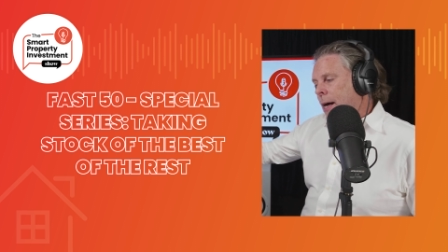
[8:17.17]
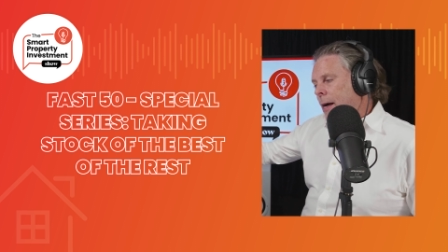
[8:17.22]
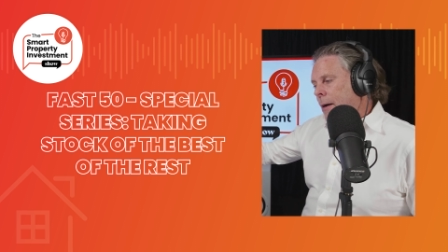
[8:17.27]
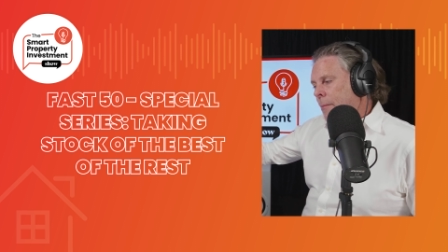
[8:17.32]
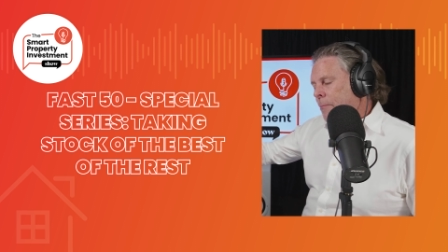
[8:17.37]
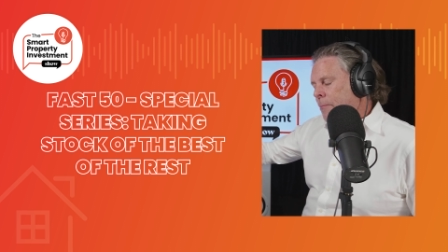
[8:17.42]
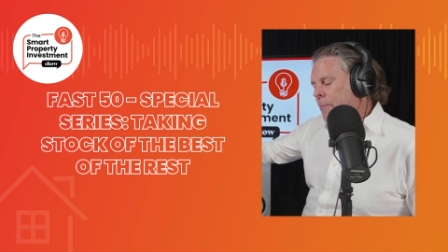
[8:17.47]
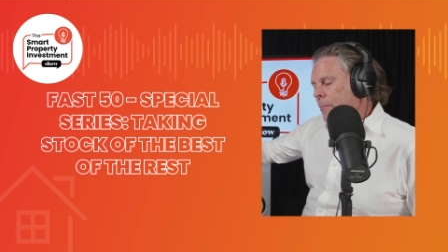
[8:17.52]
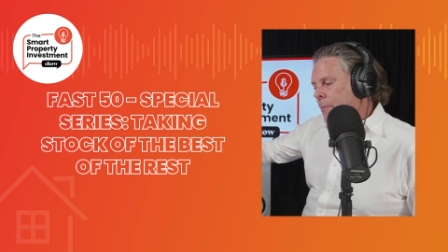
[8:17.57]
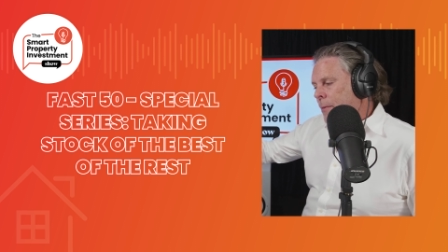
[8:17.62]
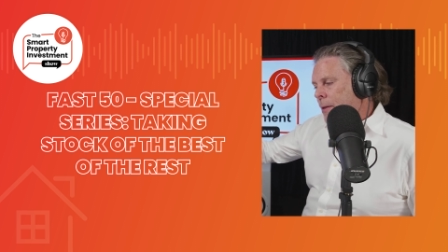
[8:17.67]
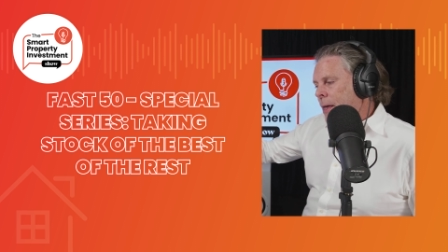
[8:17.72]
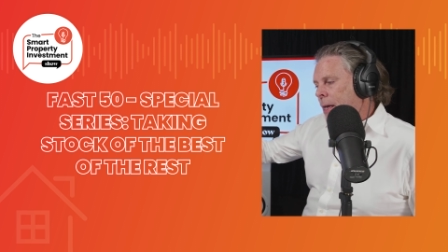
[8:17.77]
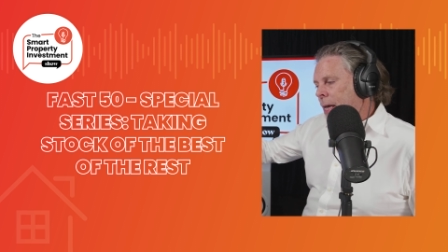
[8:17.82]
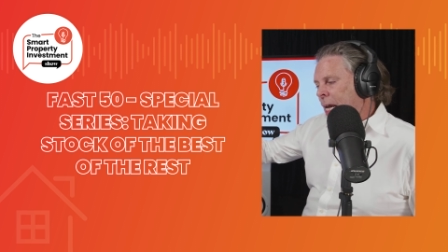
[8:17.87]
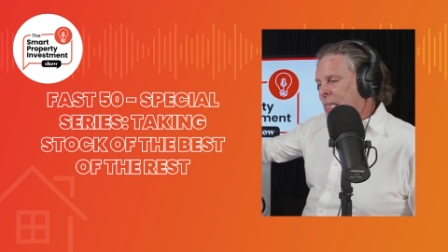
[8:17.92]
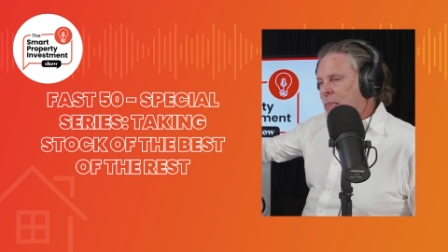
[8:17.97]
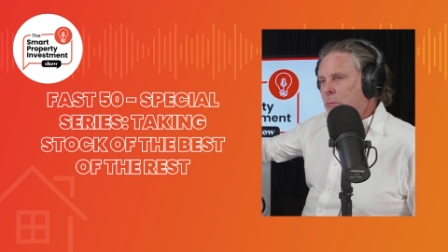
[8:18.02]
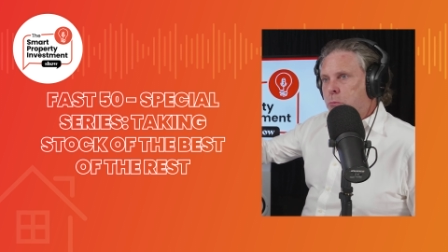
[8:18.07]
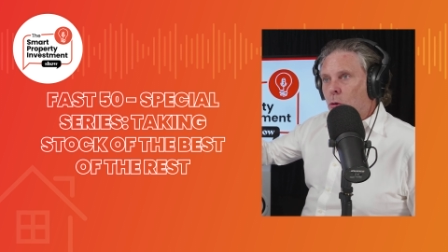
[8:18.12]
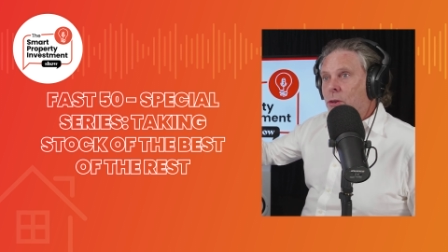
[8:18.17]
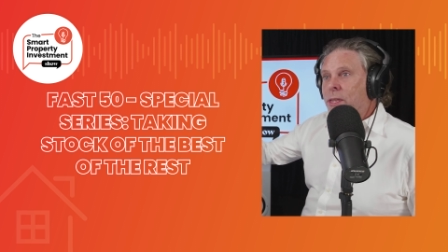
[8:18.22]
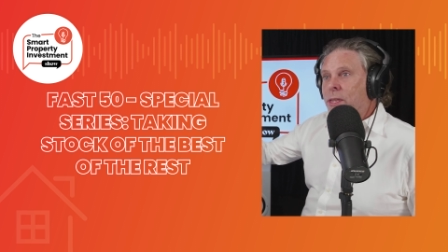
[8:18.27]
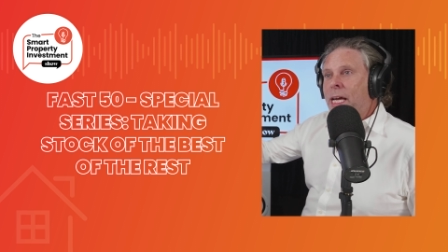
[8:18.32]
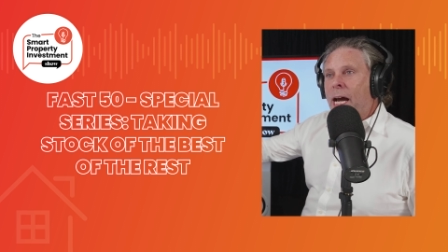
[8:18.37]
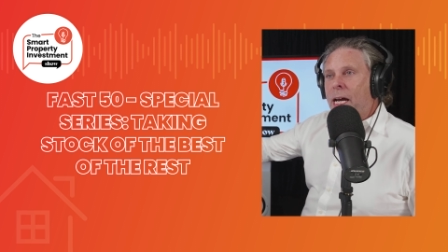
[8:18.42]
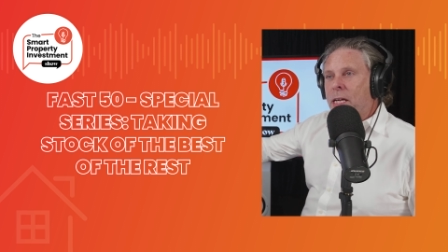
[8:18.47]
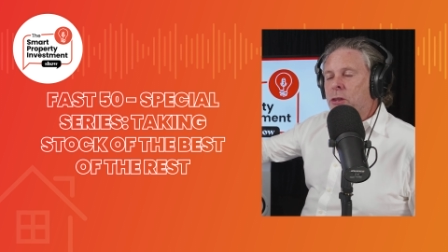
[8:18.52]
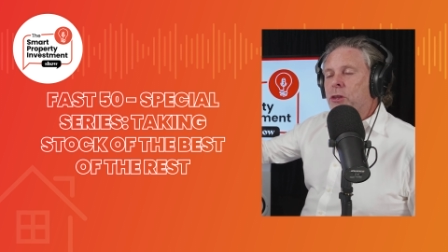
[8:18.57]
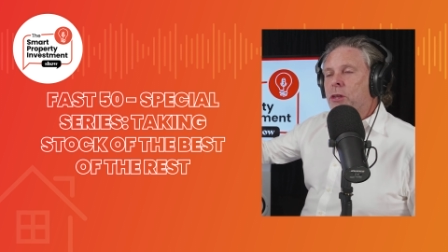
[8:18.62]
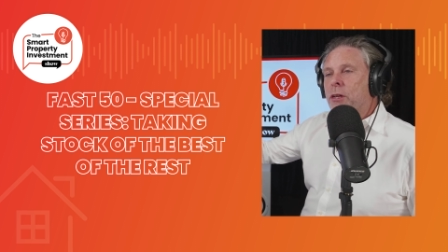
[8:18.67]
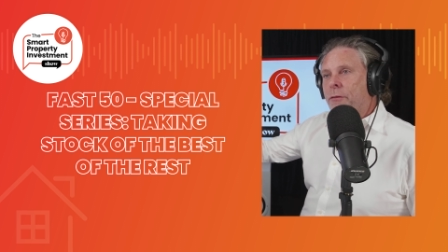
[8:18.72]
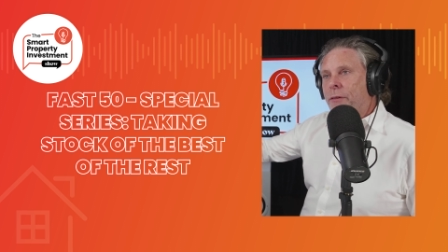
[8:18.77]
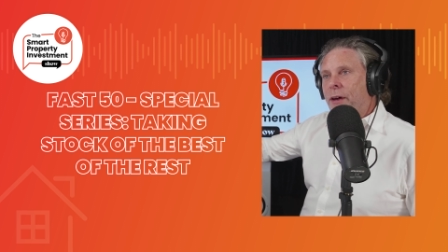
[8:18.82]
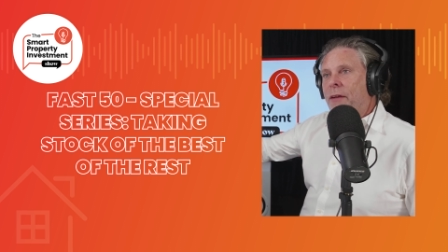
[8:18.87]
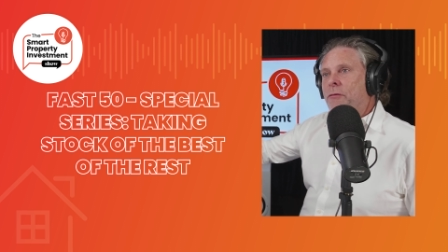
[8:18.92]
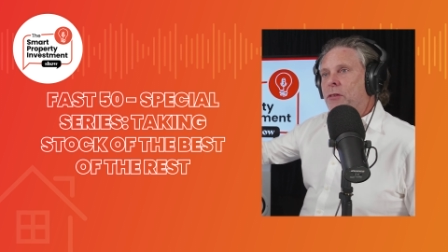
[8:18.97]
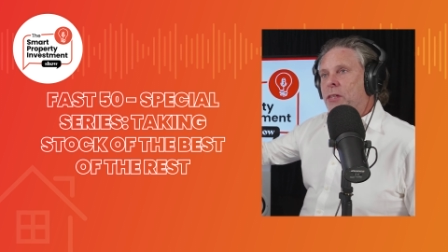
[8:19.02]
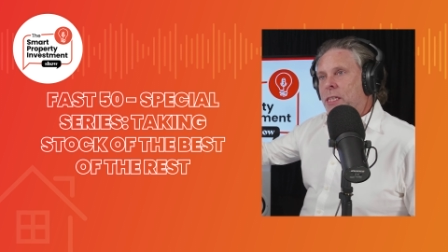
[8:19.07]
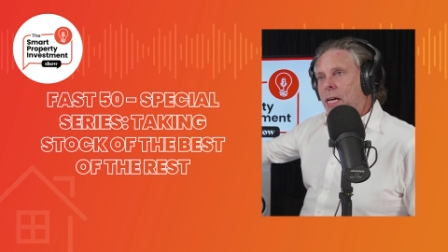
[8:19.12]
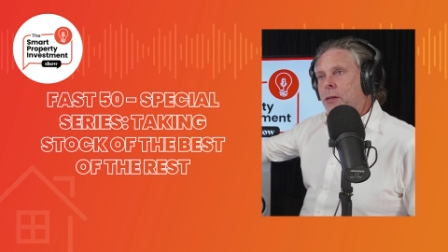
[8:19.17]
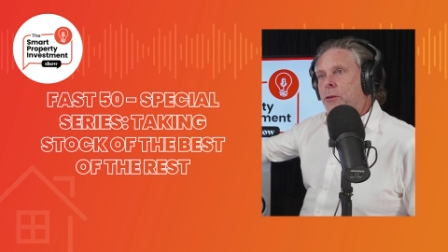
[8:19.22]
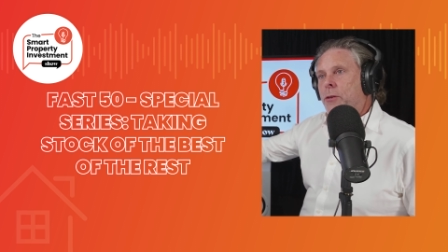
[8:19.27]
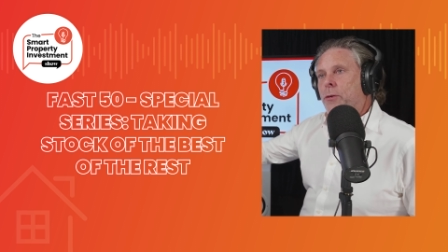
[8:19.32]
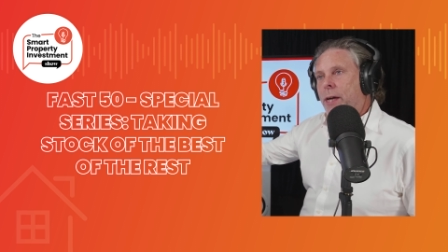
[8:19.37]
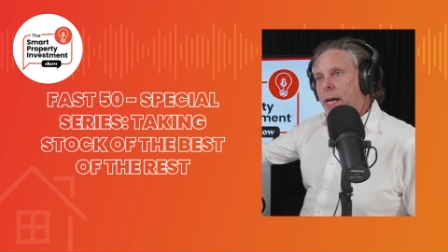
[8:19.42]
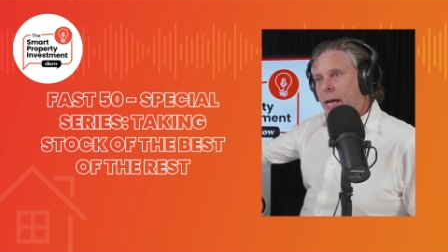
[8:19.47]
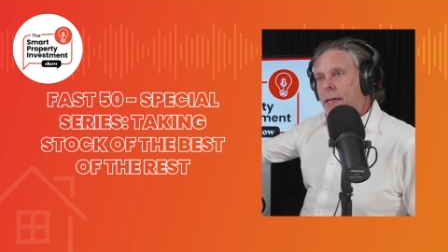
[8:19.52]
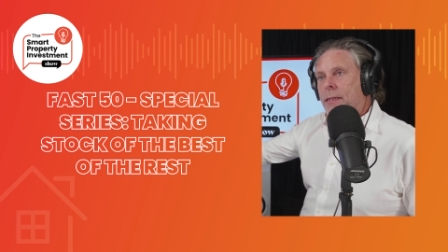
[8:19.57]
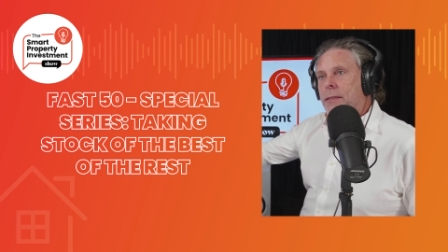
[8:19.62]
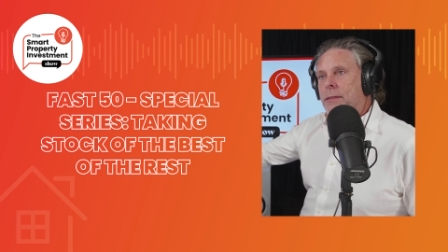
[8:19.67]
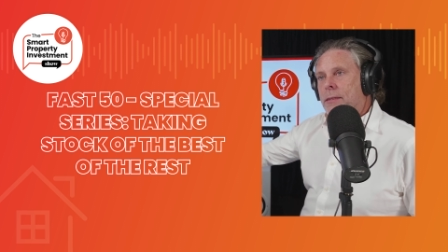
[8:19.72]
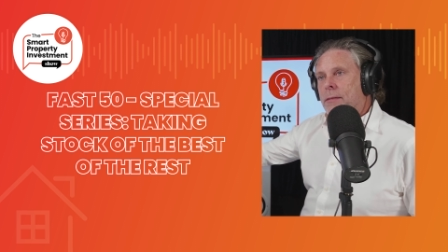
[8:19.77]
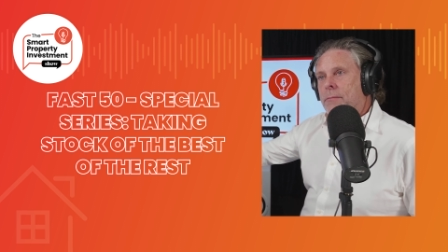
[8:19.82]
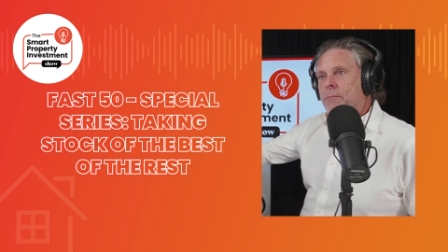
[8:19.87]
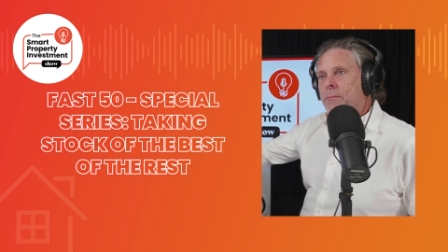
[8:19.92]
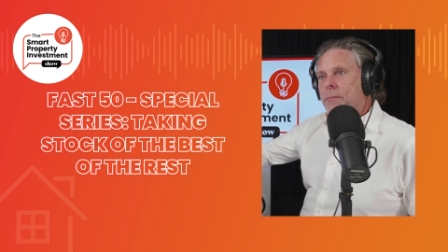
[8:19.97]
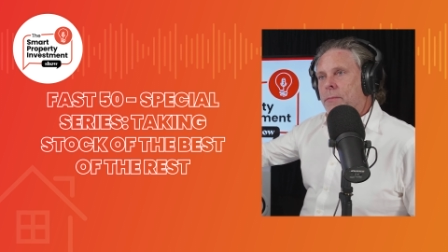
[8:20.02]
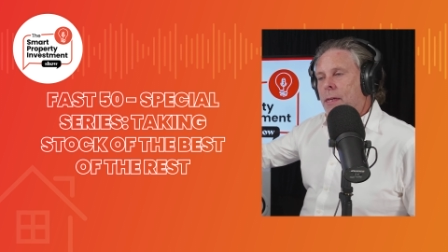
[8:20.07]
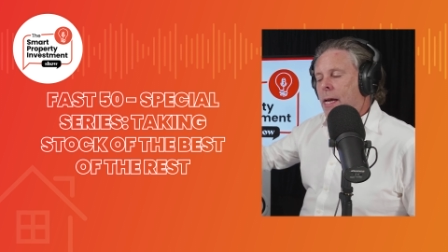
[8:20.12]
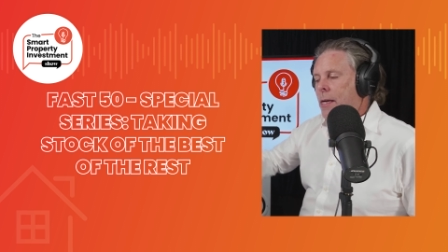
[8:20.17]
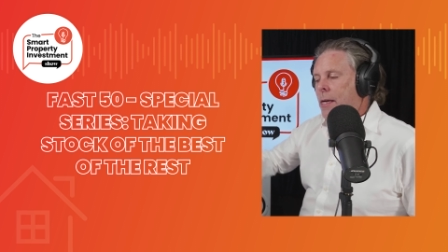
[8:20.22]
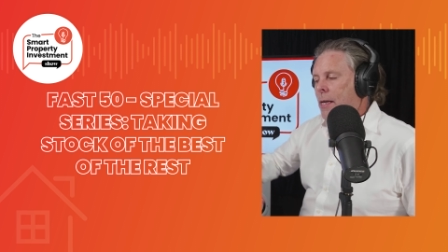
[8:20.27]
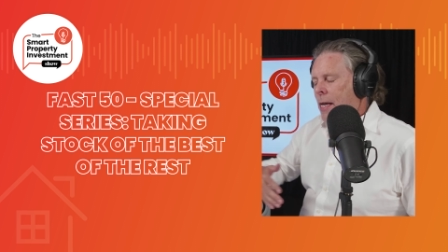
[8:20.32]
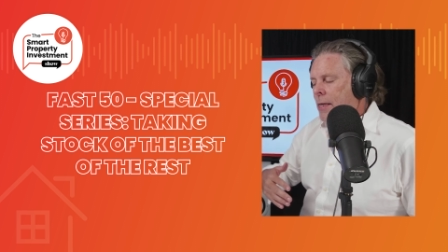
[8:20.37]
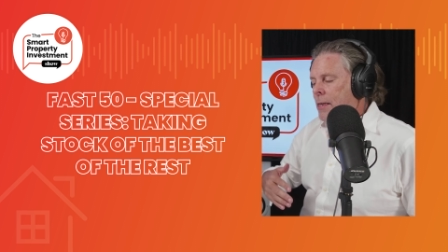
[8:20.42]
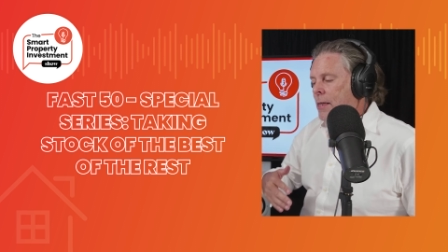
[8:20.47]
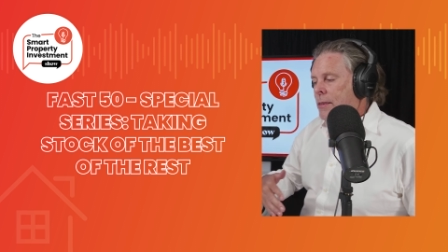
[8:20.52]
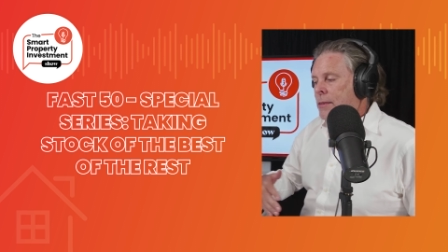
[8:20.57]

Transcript: um, exploitation of average annual gains. Yep. And,